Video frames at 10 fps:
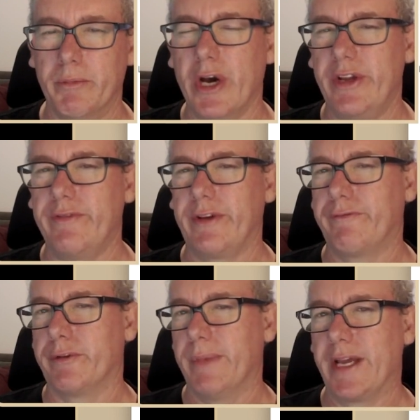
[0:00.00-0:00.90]

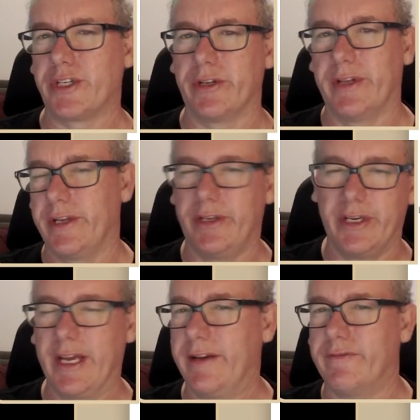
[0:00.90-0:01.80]
emotive information
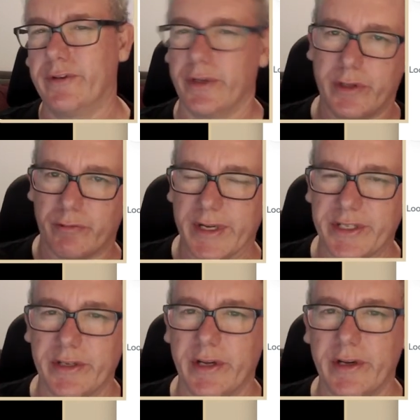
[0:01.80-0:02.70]
that you need for the
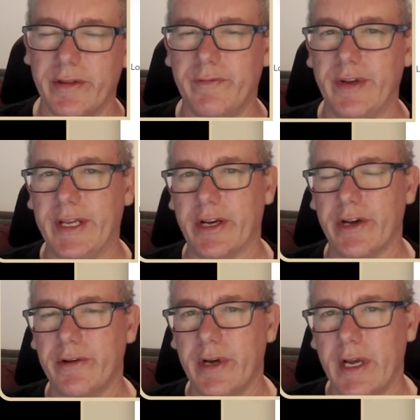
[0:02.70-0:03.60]
rest of the
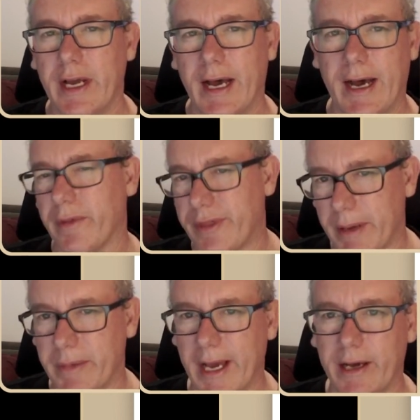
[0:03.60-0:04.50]
video. From
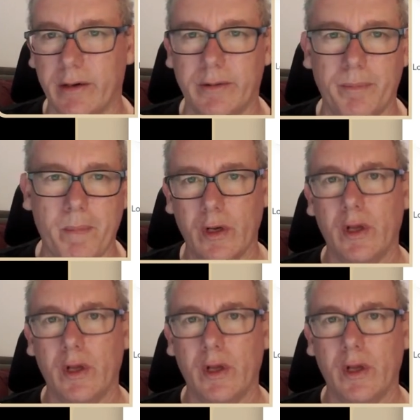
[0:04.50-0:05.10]
the thumbnail,